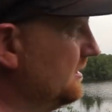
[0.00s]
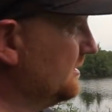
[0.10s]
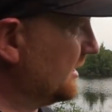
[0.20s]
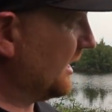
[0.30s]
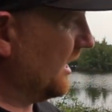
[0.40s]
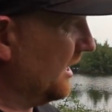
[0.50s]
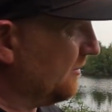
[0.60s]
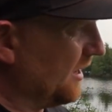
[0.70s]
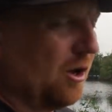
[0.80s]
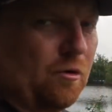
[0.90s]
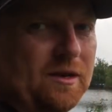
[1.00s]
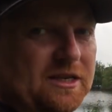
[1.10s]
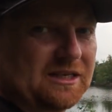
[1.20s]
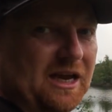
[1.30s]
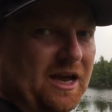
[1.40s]
to get a little bit lower in the
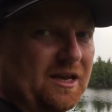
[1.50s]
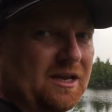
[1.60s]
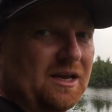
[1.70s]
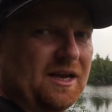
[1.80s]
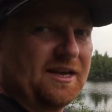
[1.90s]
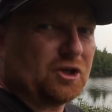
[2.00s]
sky. It's